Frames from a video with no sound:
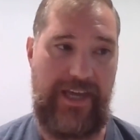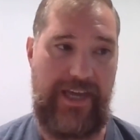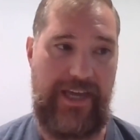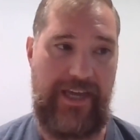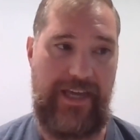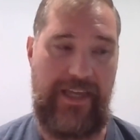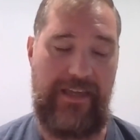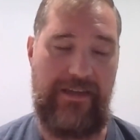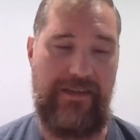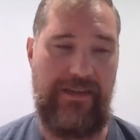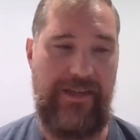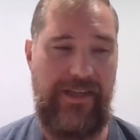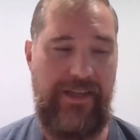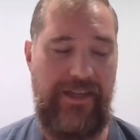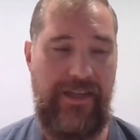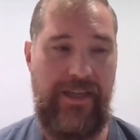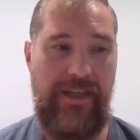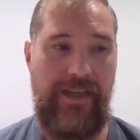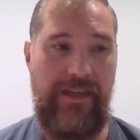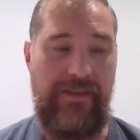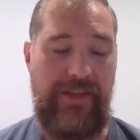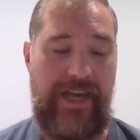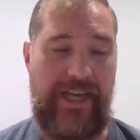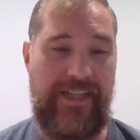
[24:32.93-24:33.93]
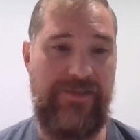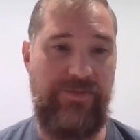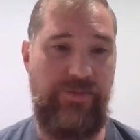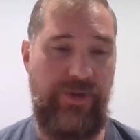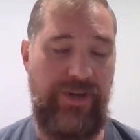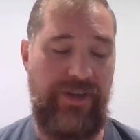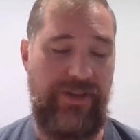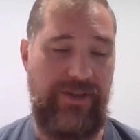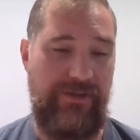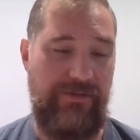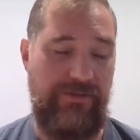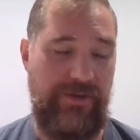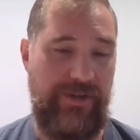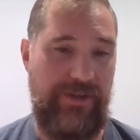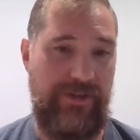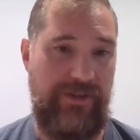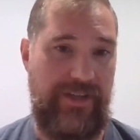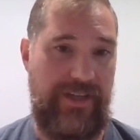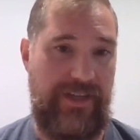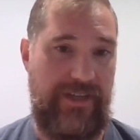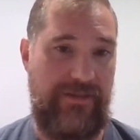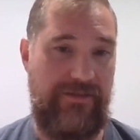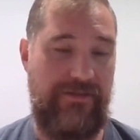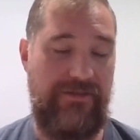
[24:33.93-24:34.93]
And that's one of the
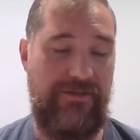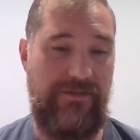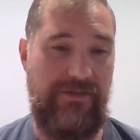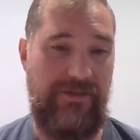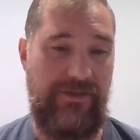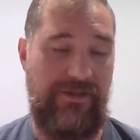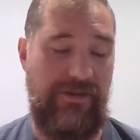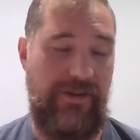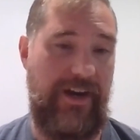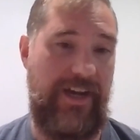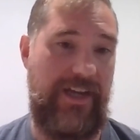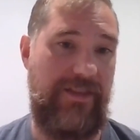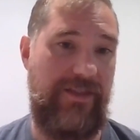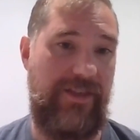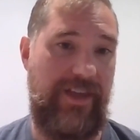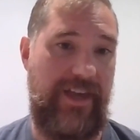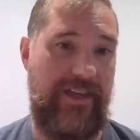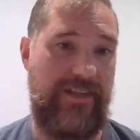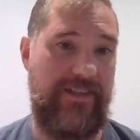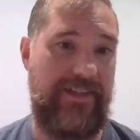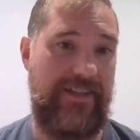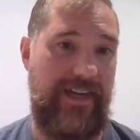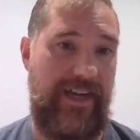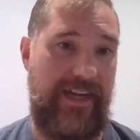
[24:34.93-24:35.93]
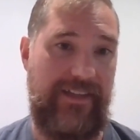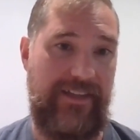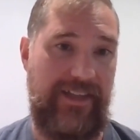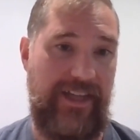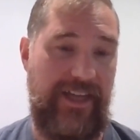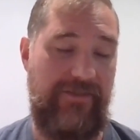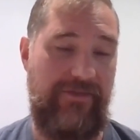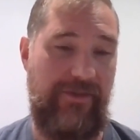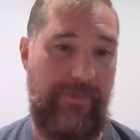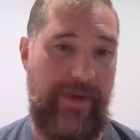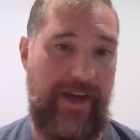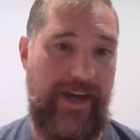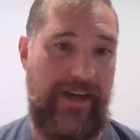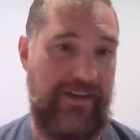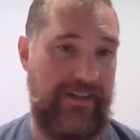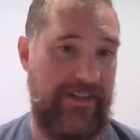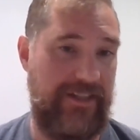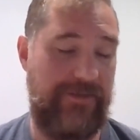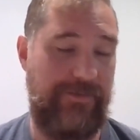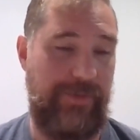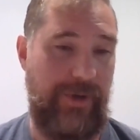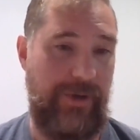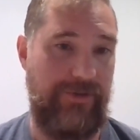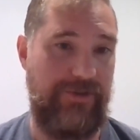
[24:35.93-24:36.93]
really great things that I love about
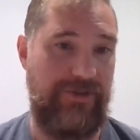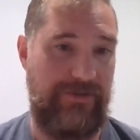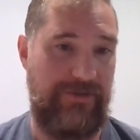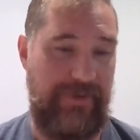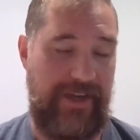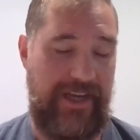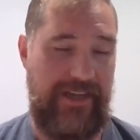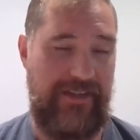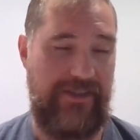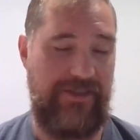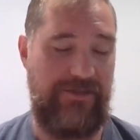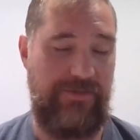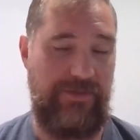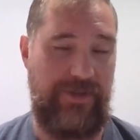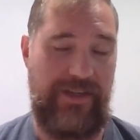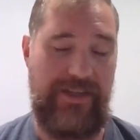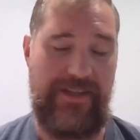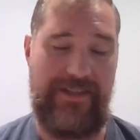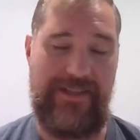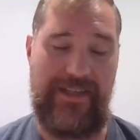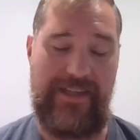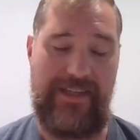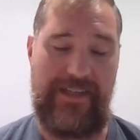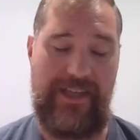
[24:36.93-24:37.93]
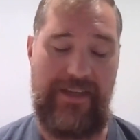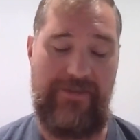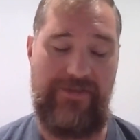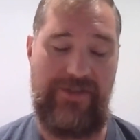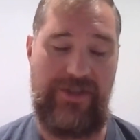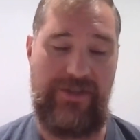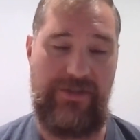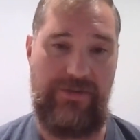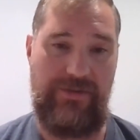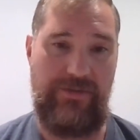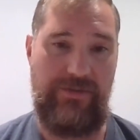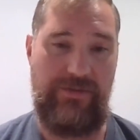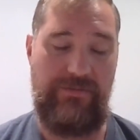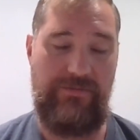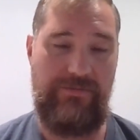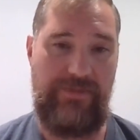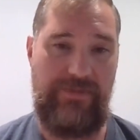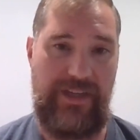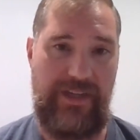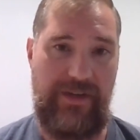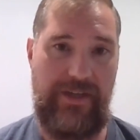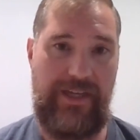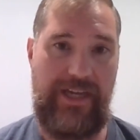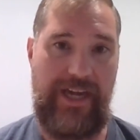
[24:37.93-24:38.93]
exposure management is it gives
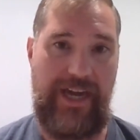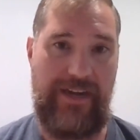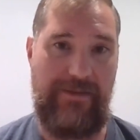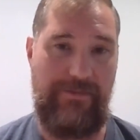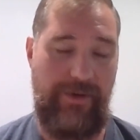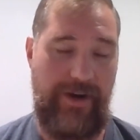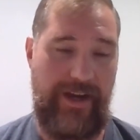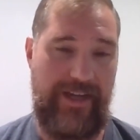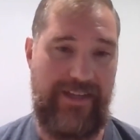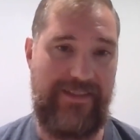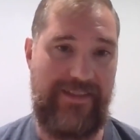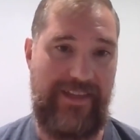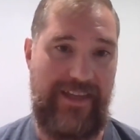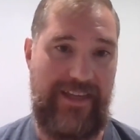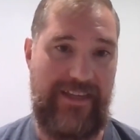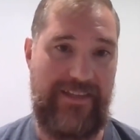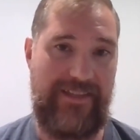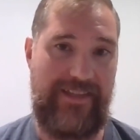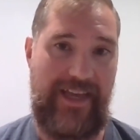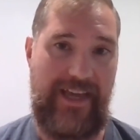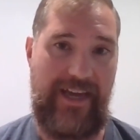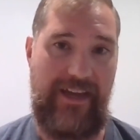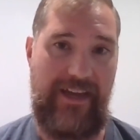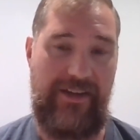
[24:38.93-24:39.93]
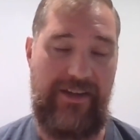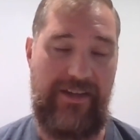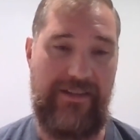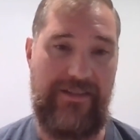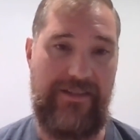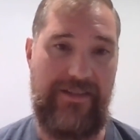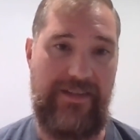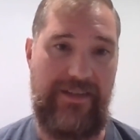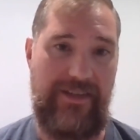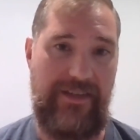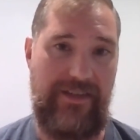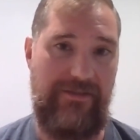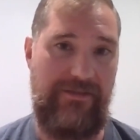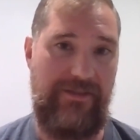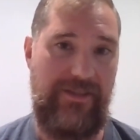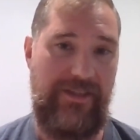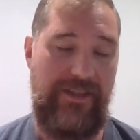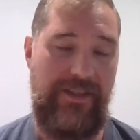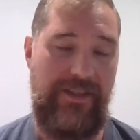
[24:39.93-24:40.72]
it kind of breaks things down into